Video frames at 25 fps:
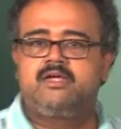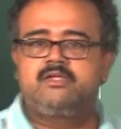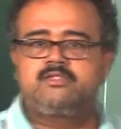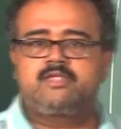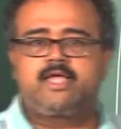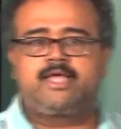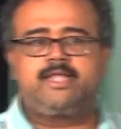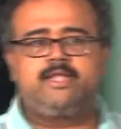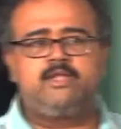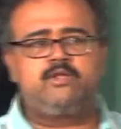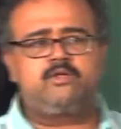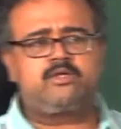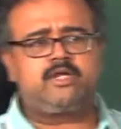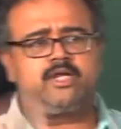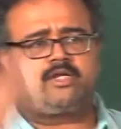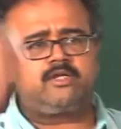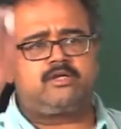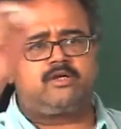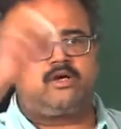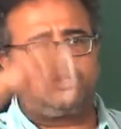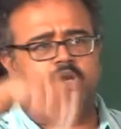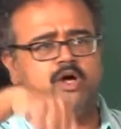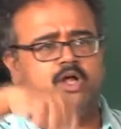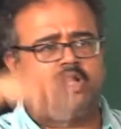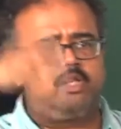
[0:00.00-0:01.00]
So I look at
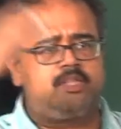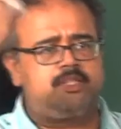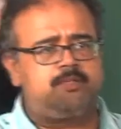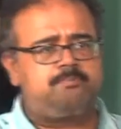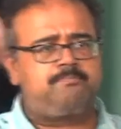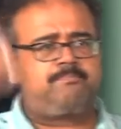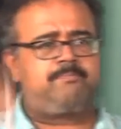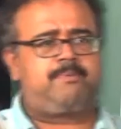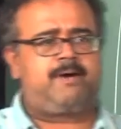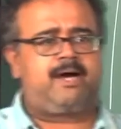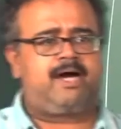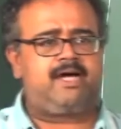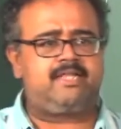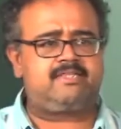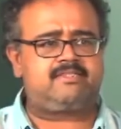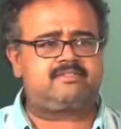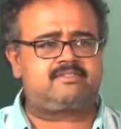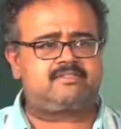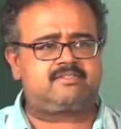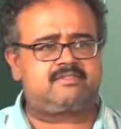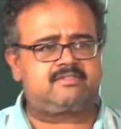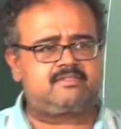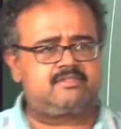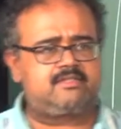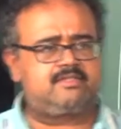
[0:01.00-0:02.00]
all the
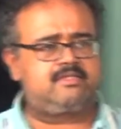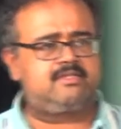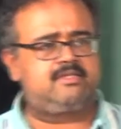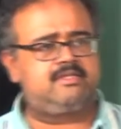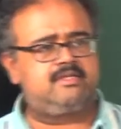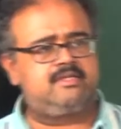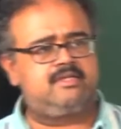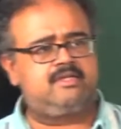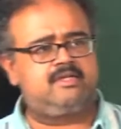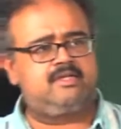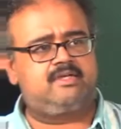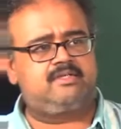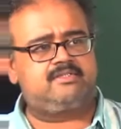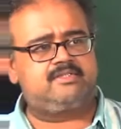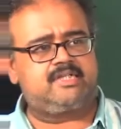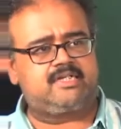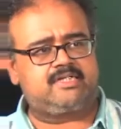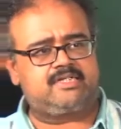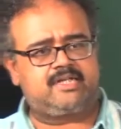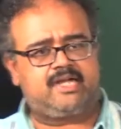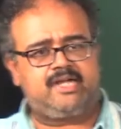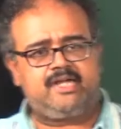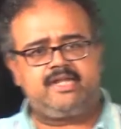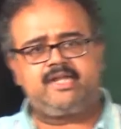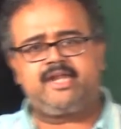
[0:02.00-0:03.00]
paths
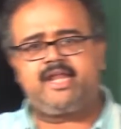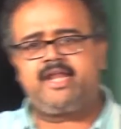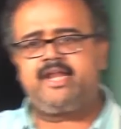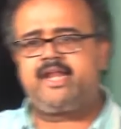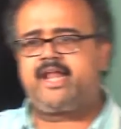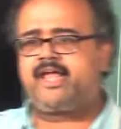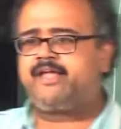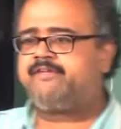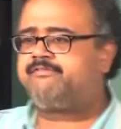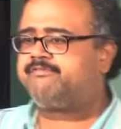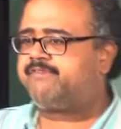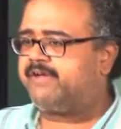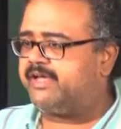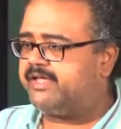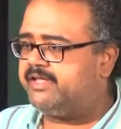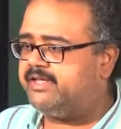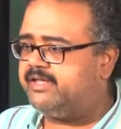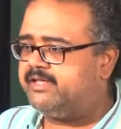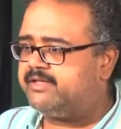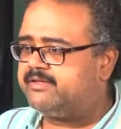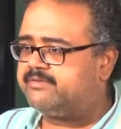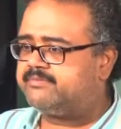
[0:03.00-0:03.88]
that contain I5,